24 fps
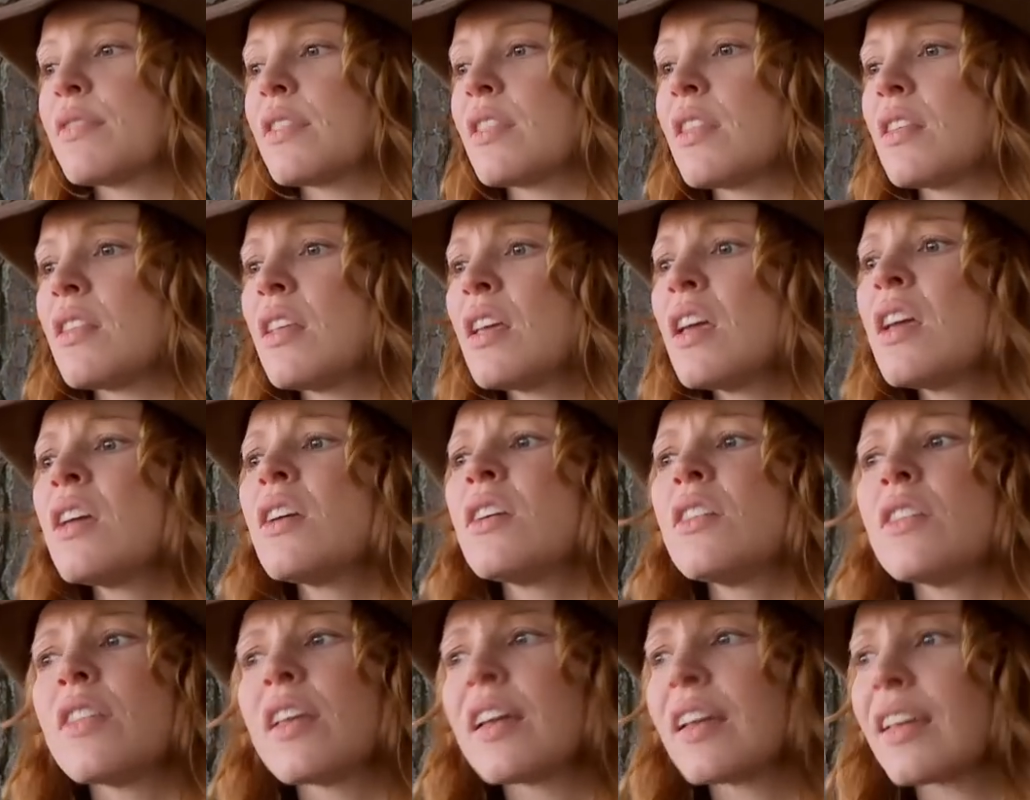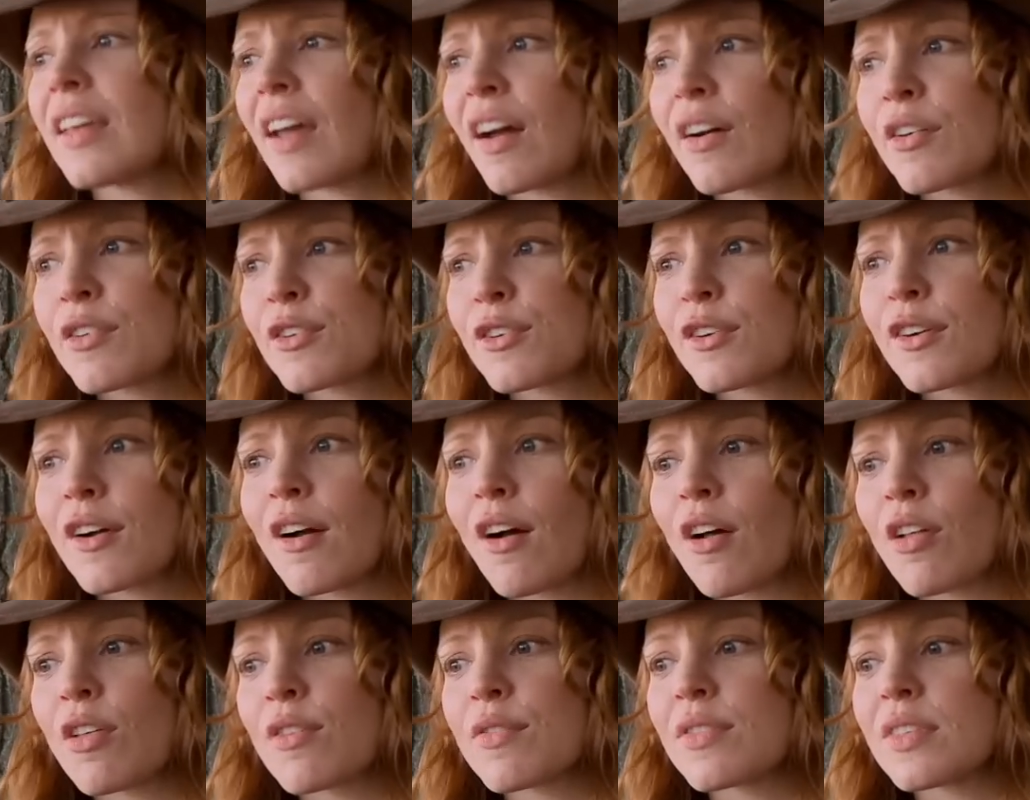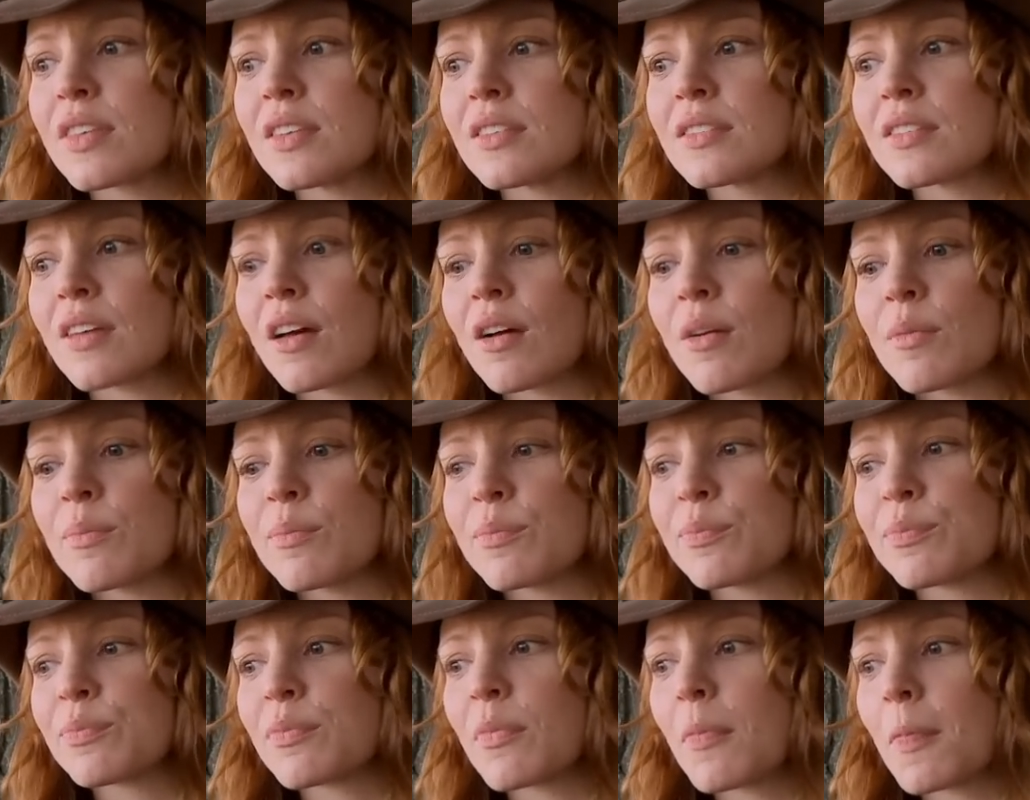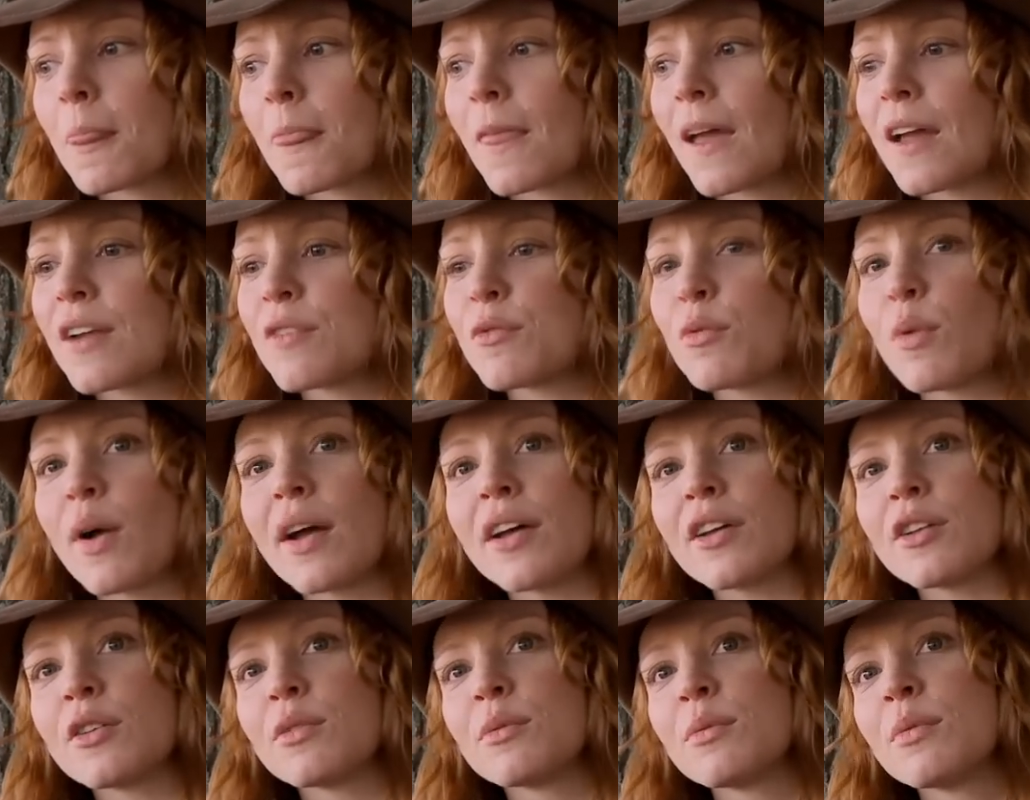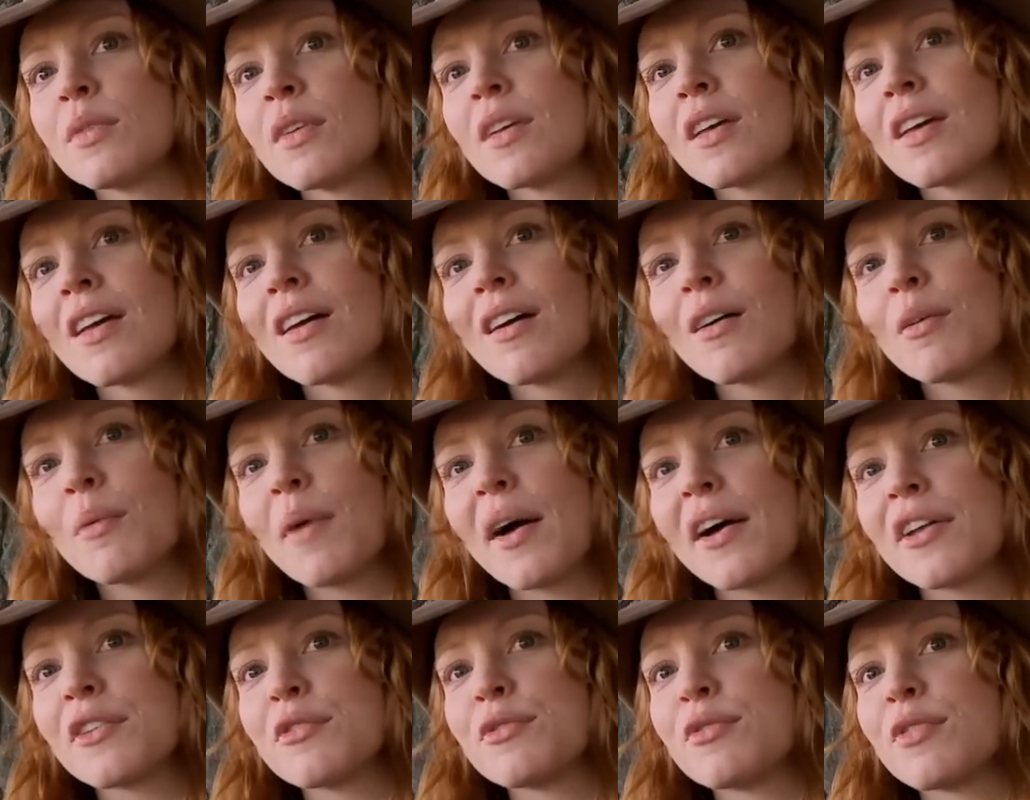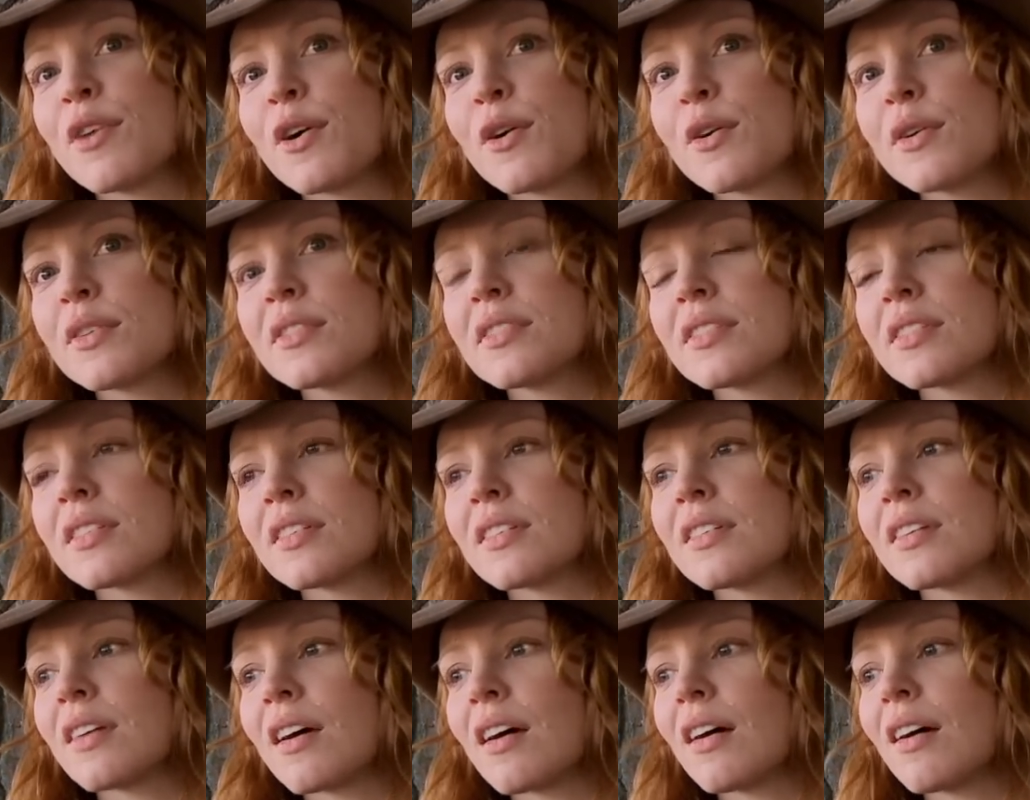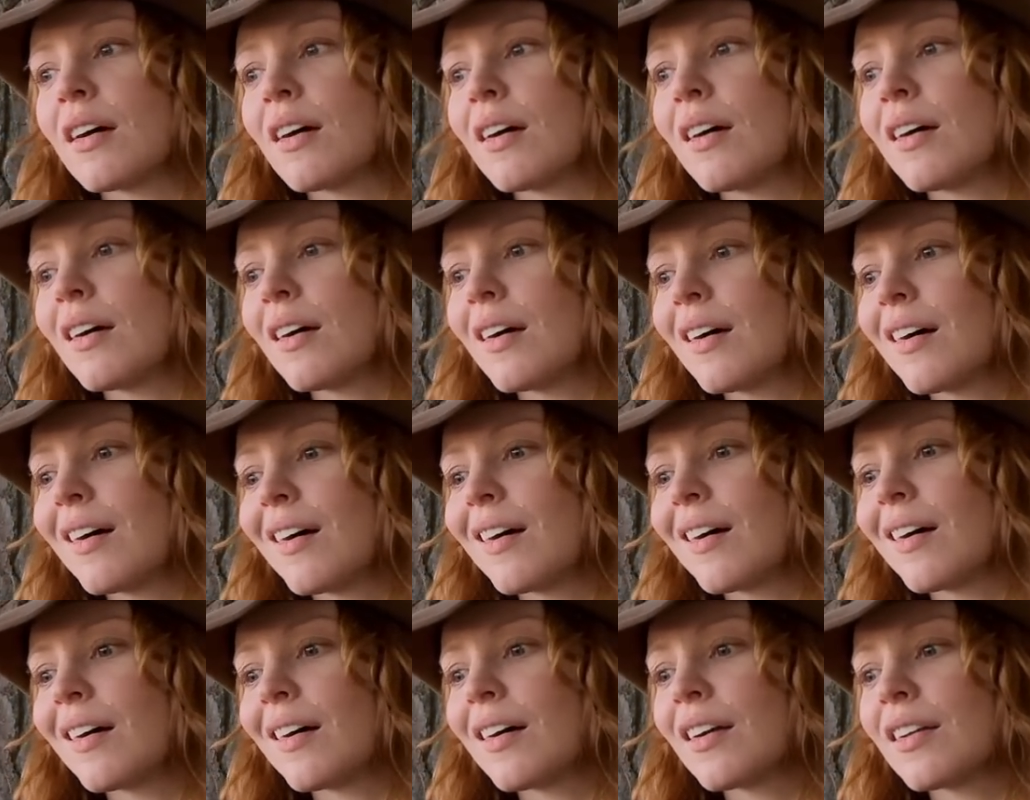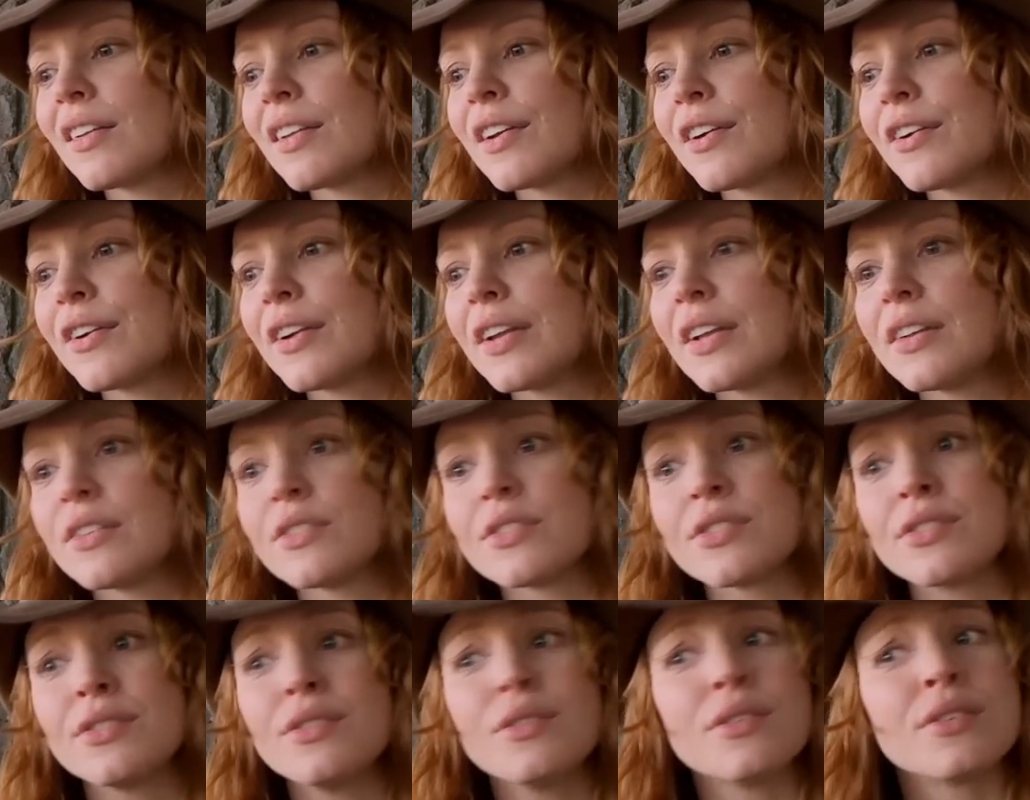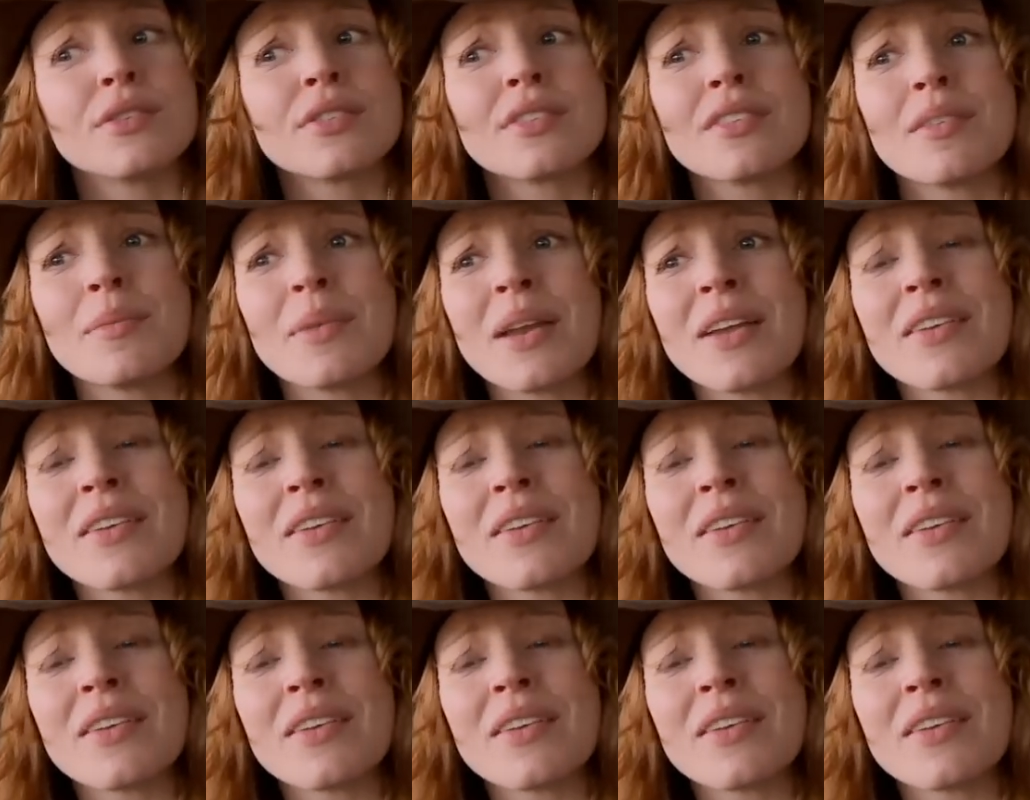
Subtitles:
And they encounter all of these kind of wild folks, and hilarity ensues.